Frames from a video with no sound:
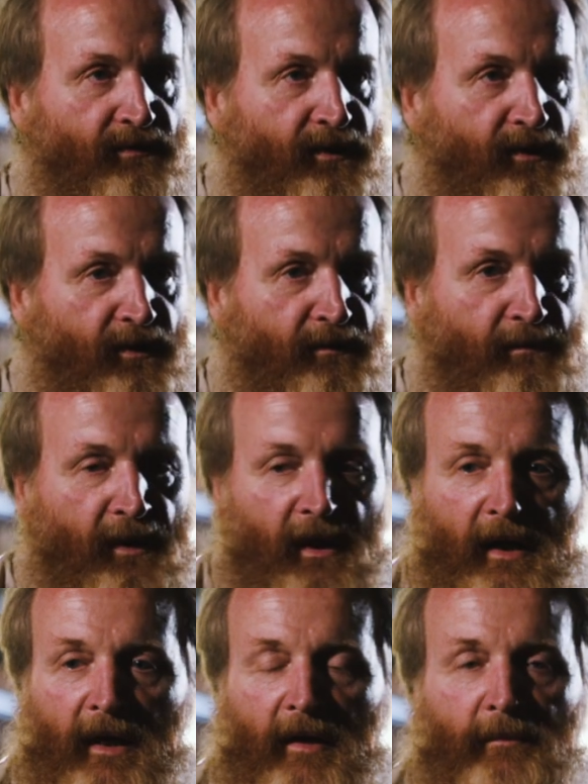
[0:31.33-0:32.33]
room,
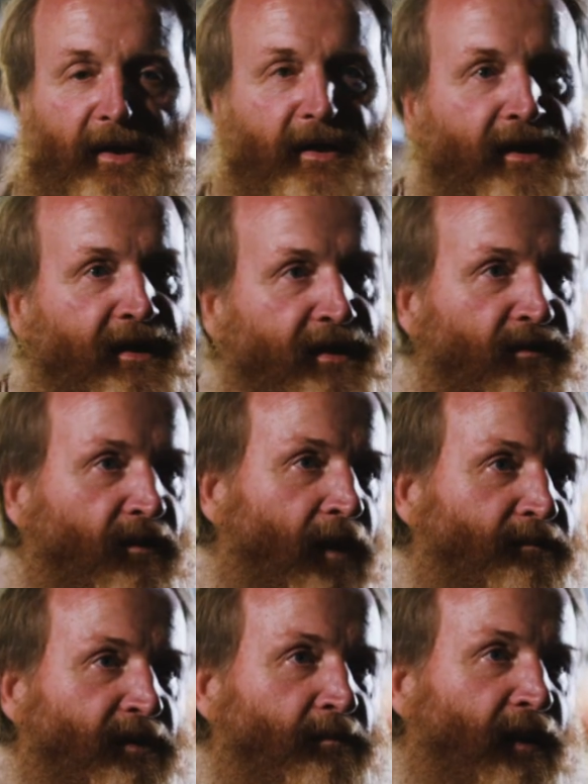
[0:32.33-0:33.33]
being
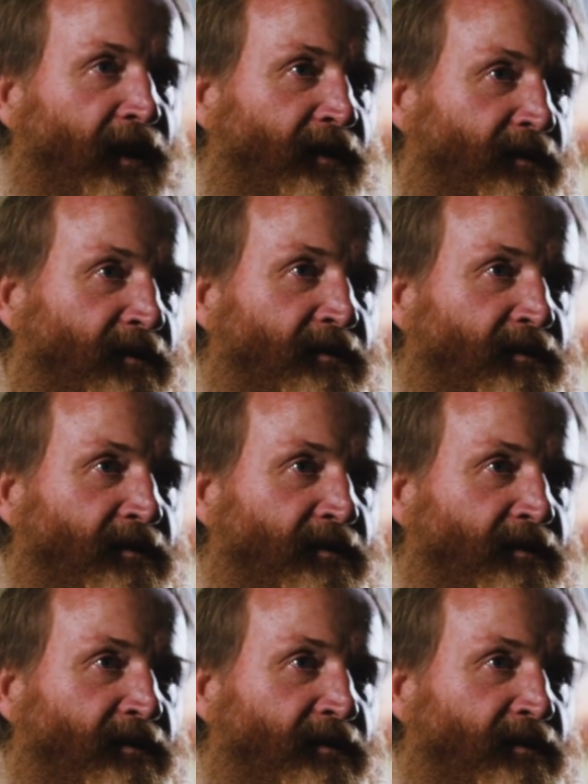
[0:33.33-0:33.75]
interrupted by